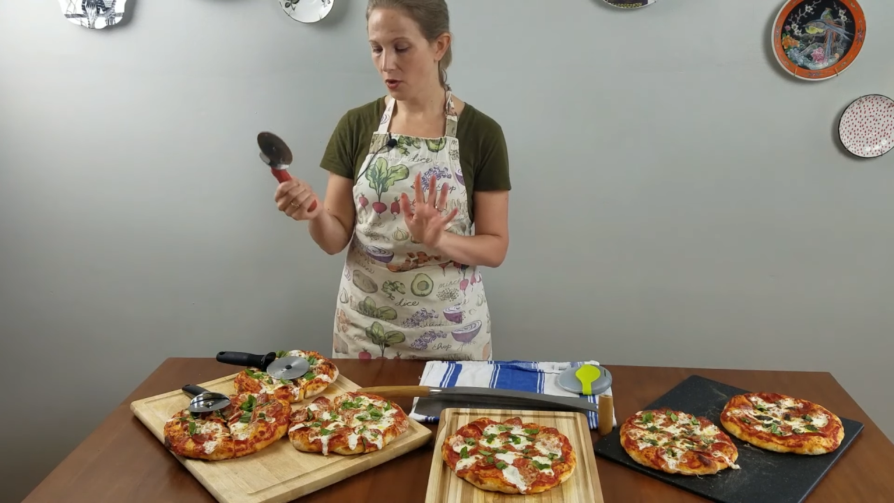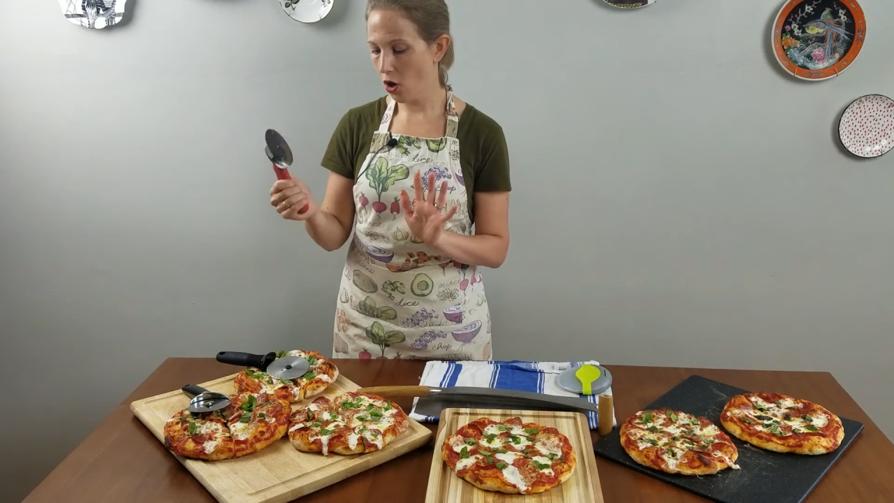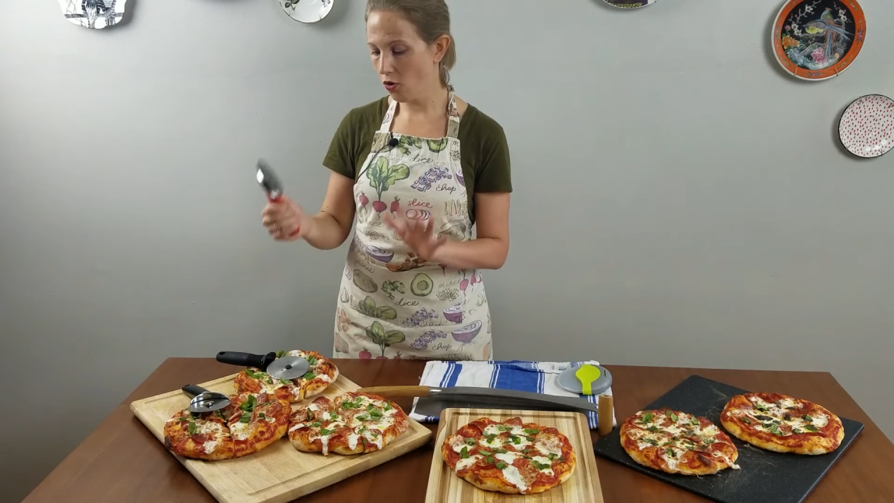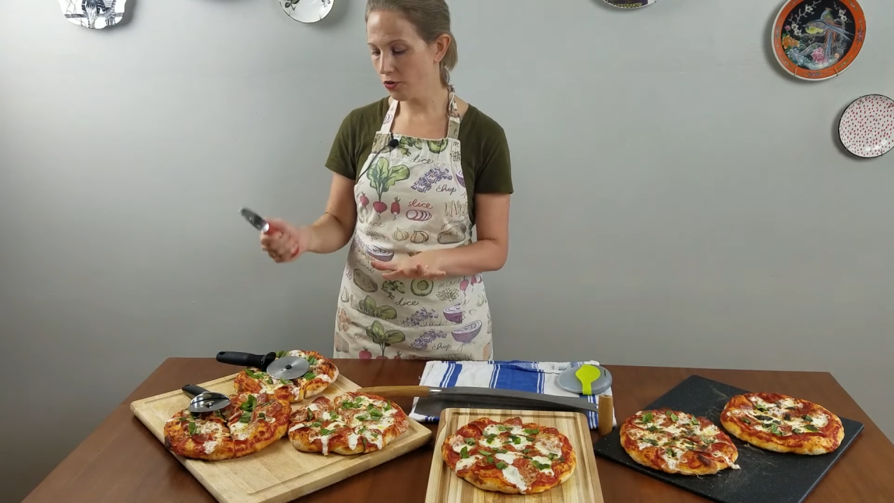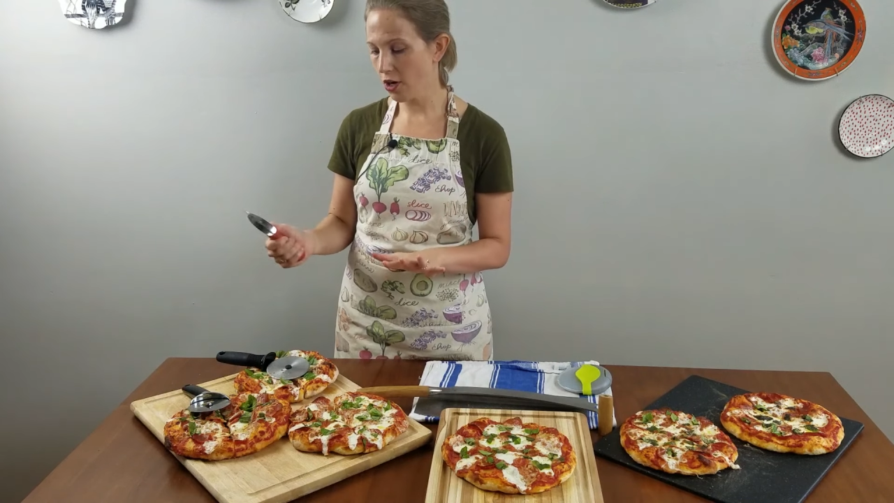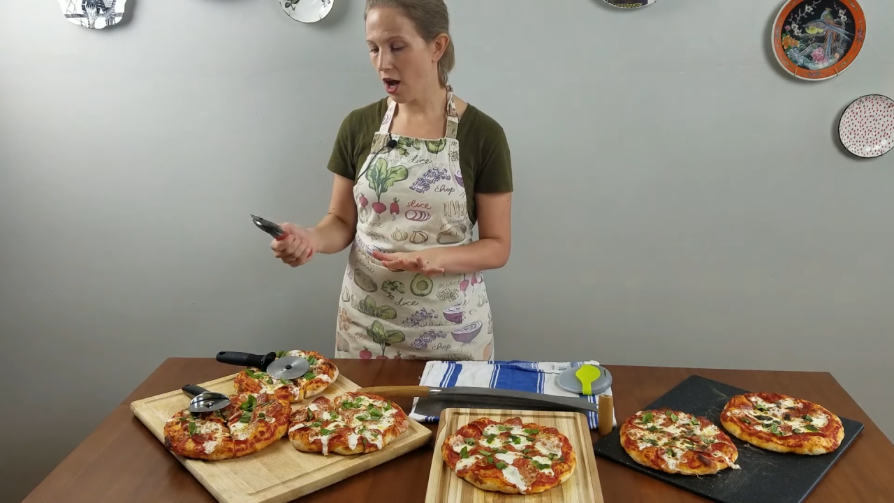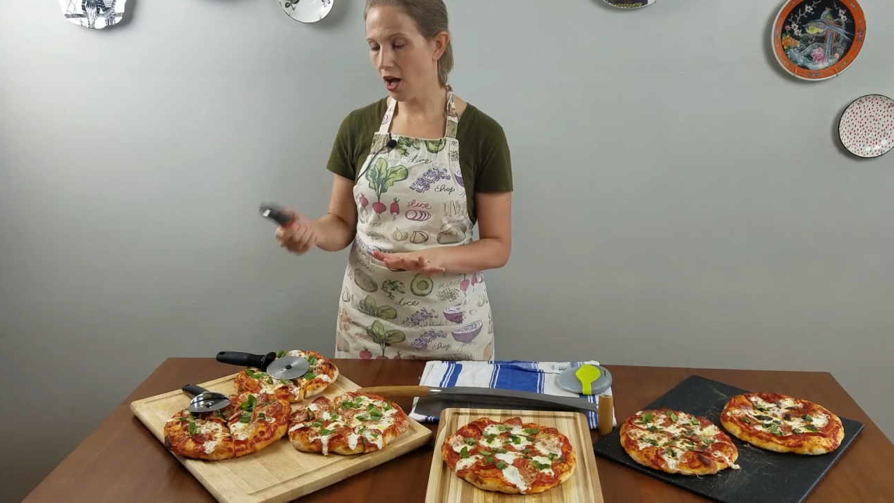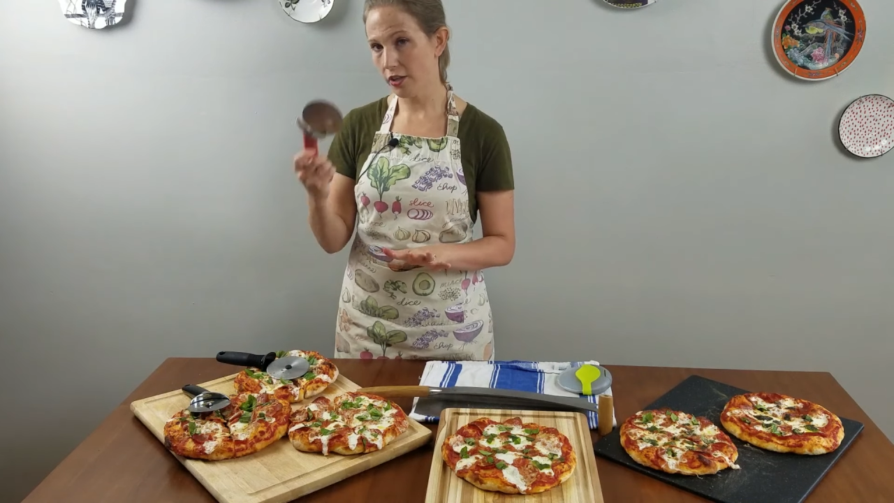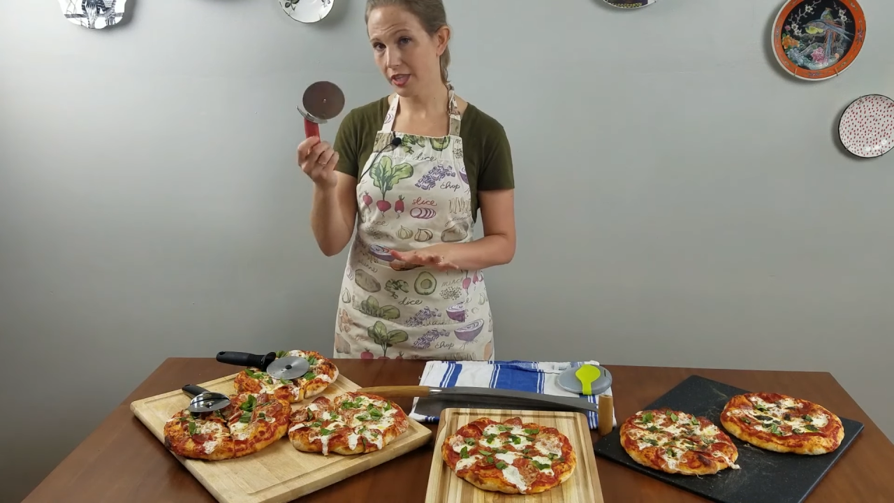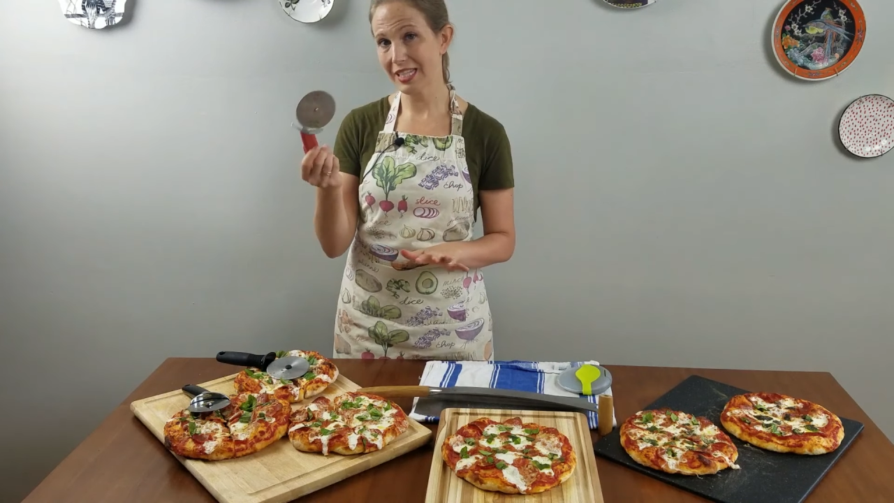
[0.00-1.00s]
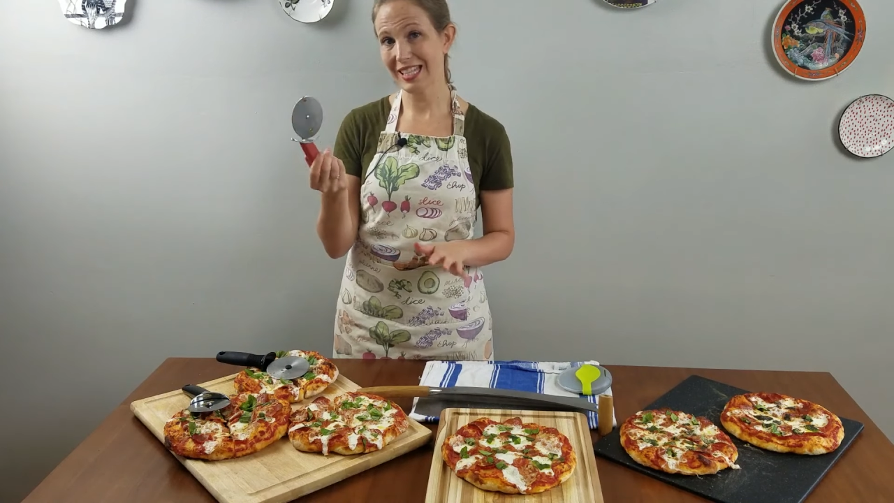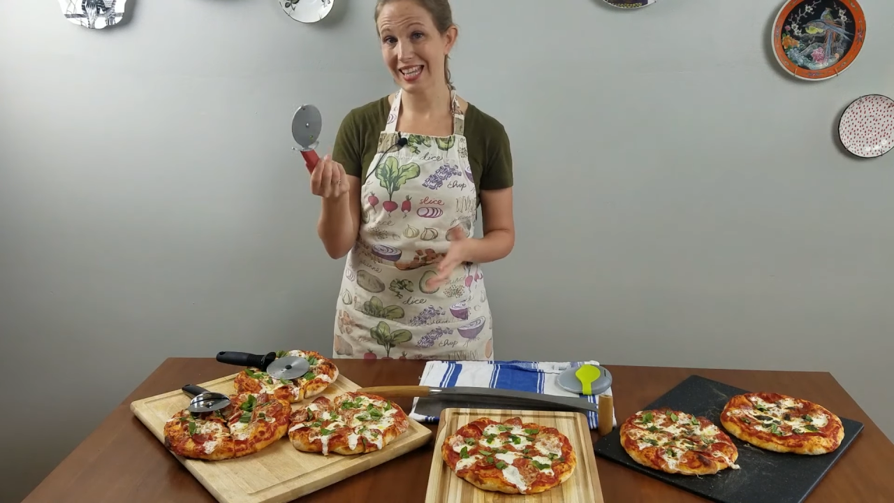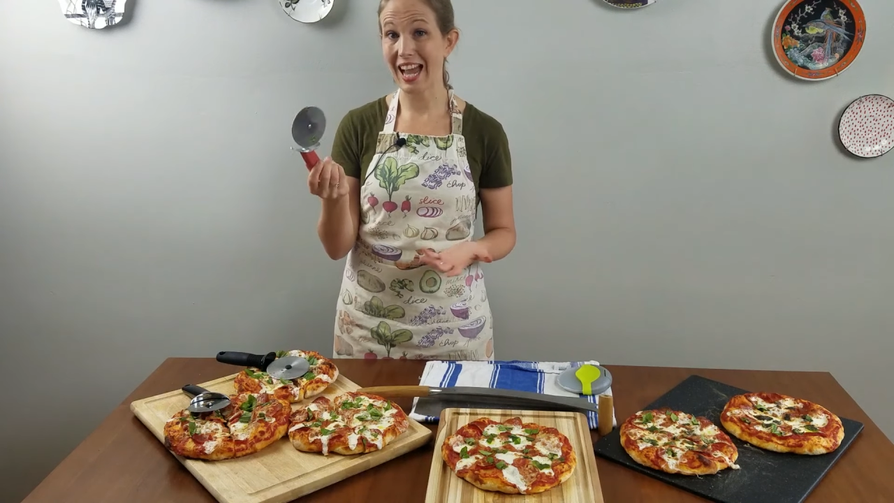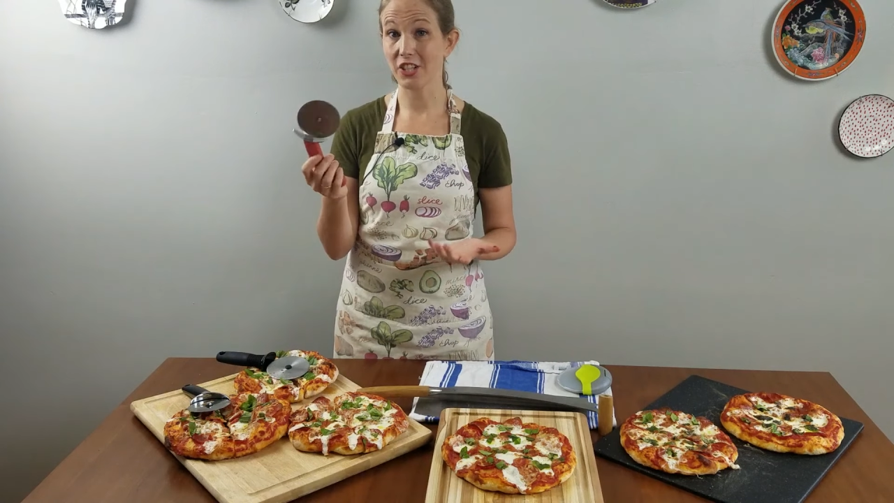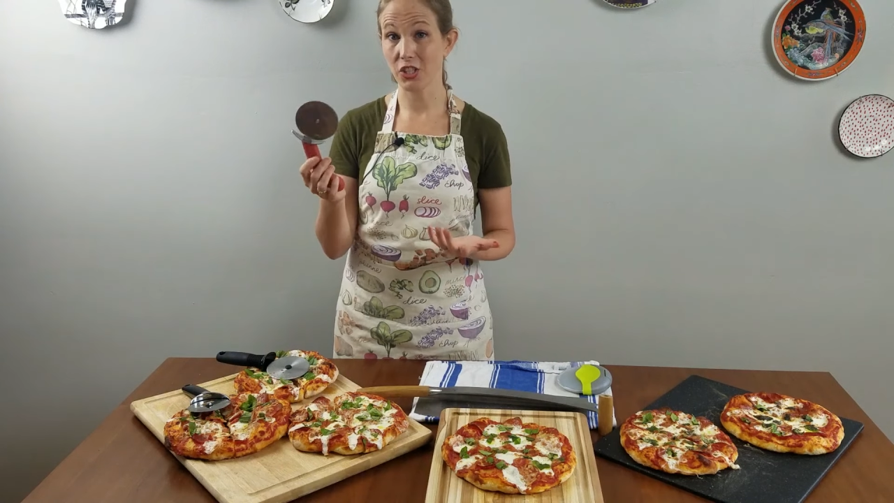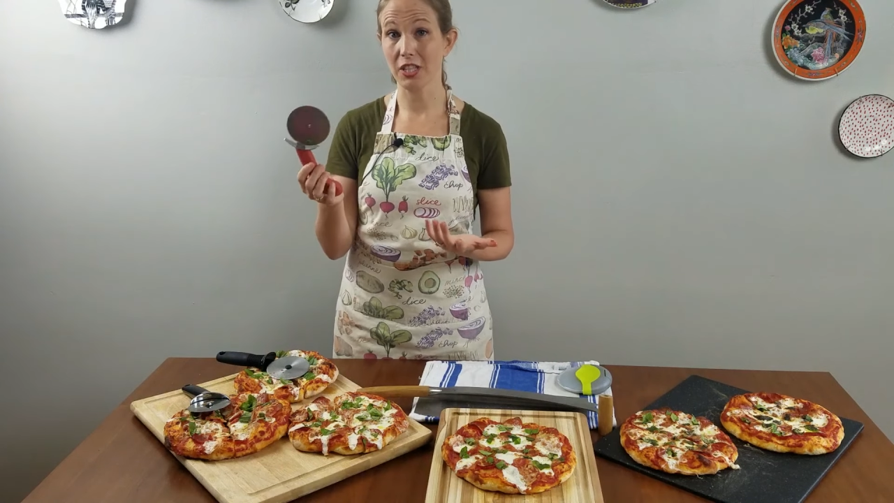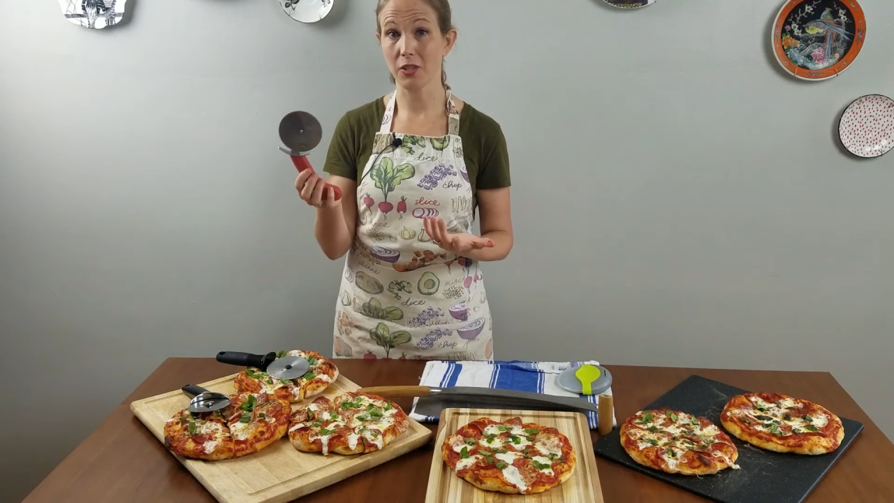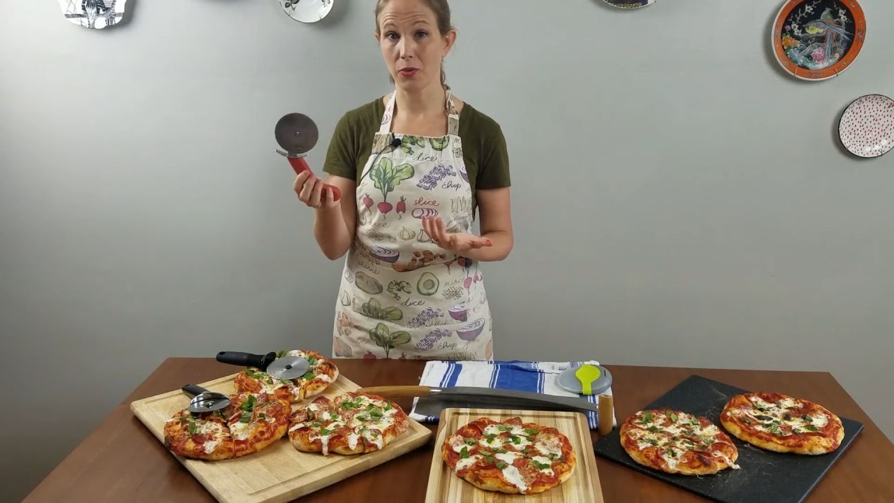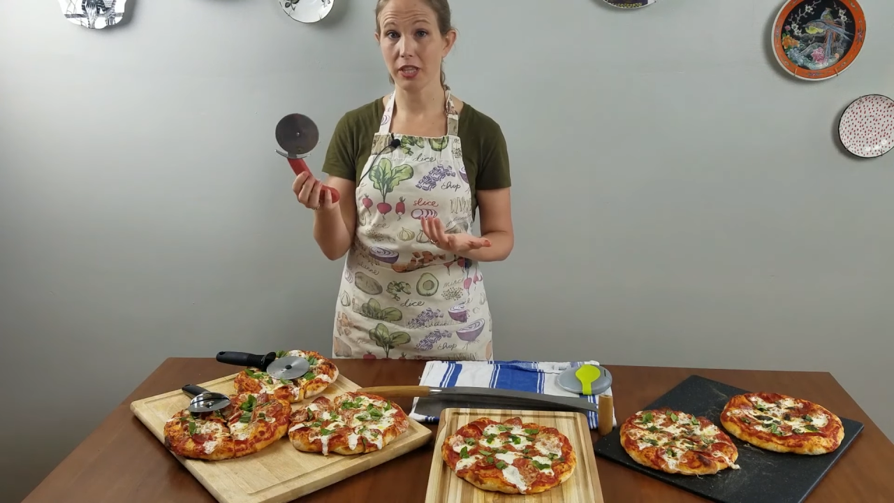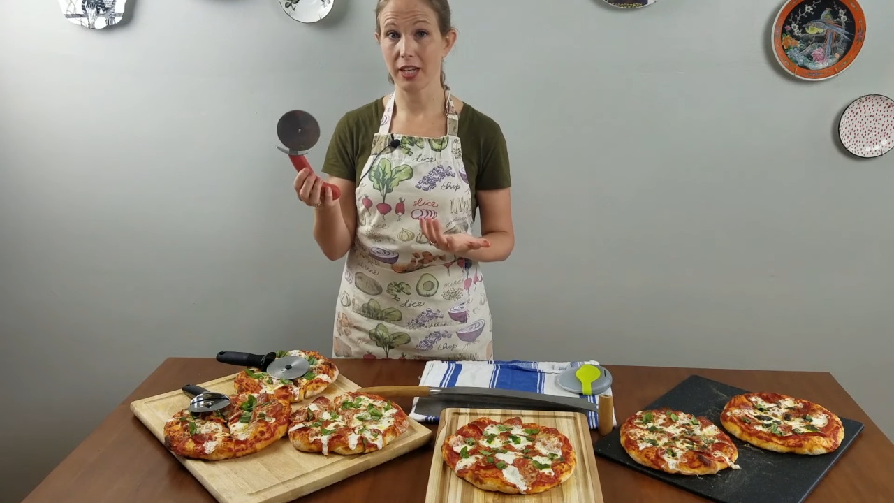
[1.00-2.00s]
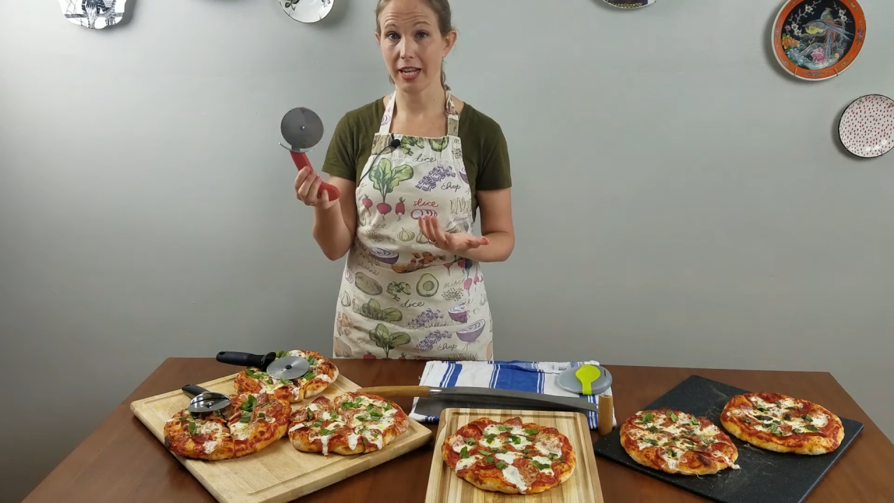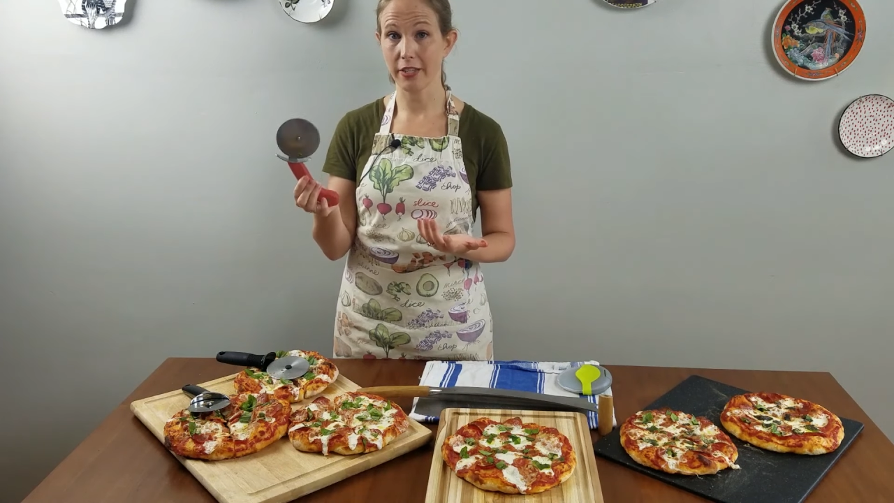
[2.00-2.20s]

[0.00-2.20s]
Overall, this is actually the one that I